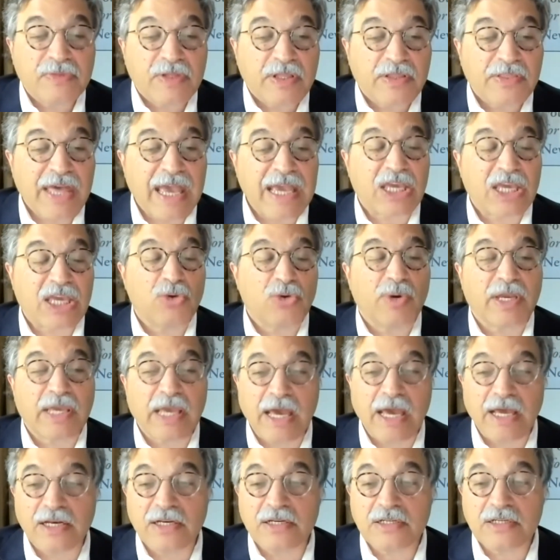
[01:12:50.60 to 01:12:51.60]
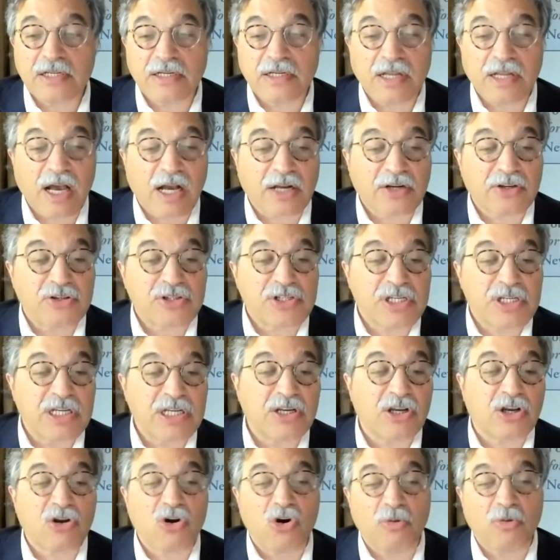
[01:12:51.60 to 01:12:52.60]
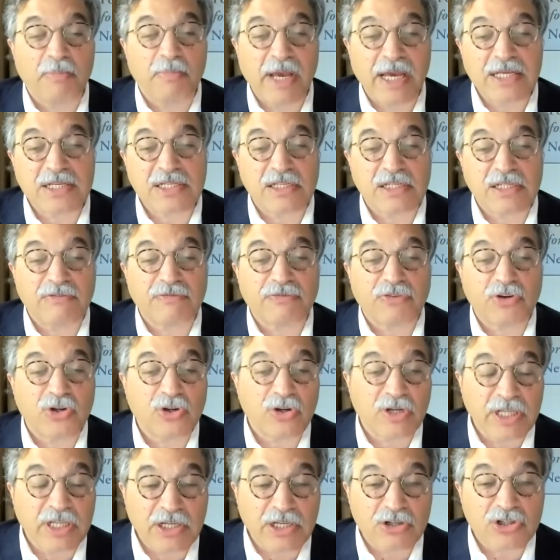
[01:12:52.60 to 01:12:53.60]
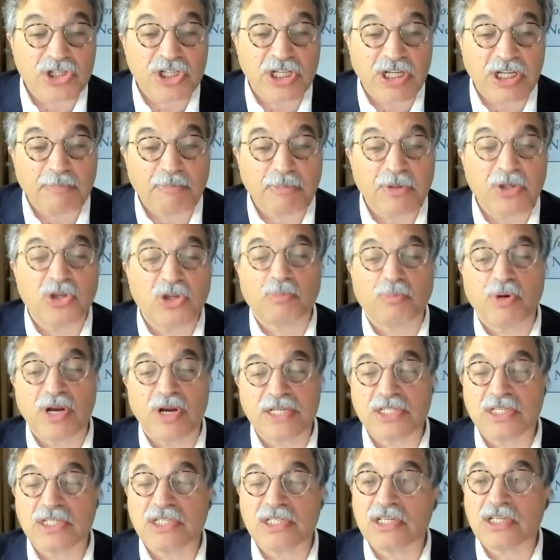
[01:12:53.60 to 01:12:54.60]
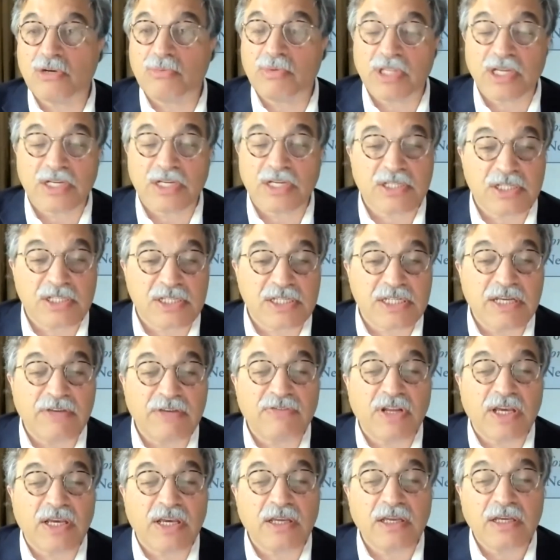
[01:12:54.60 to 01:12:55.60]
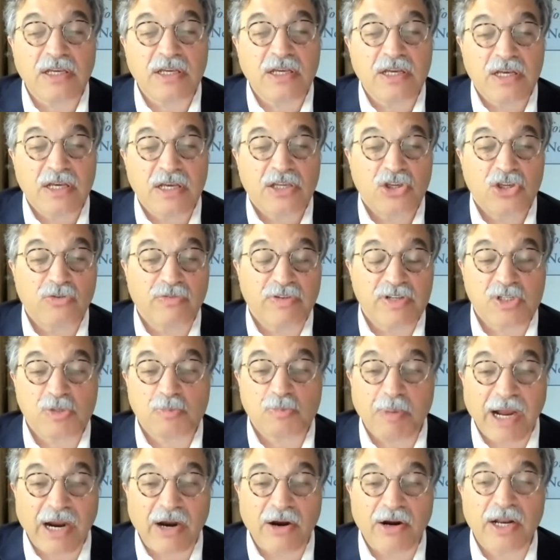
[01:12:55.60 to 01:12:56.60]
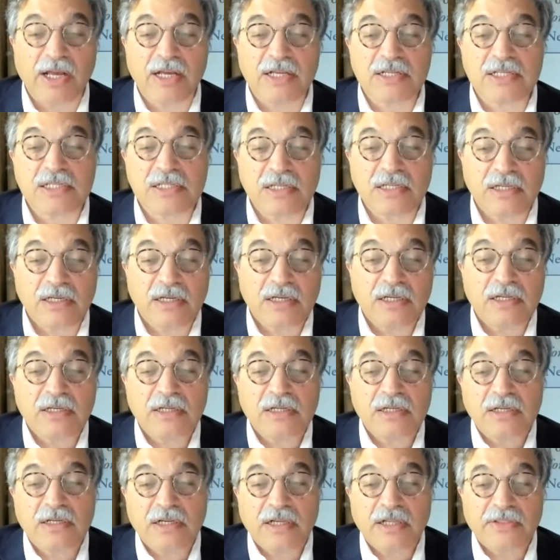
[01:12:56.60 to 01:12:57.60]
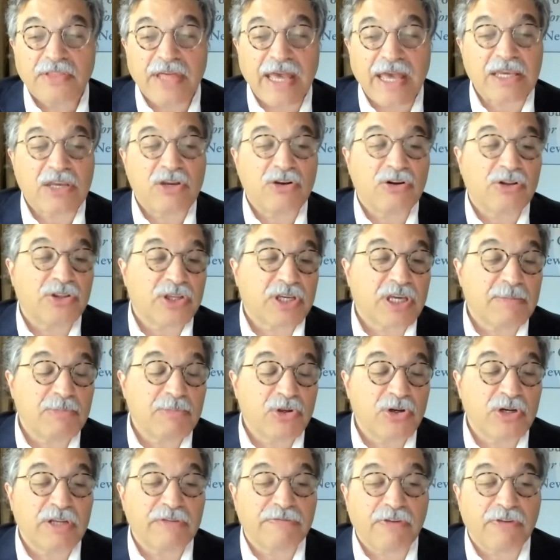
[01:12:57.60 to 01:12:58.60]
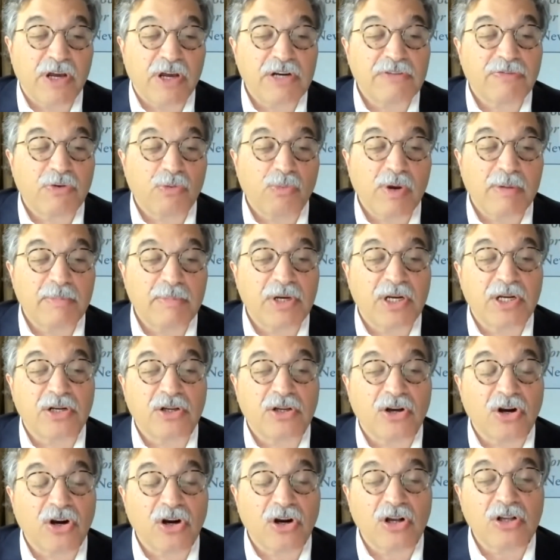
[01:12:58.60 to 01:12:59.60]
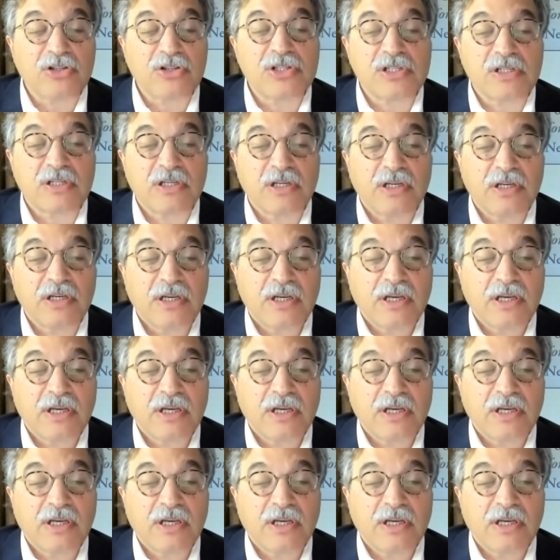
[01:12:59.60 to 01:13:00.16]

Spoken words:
Thank you again to Dr. C. Nicole Mason for your leadership and your presence here with us this evening. You've inspired us. Thank you to the Community Fund for Women and Girls.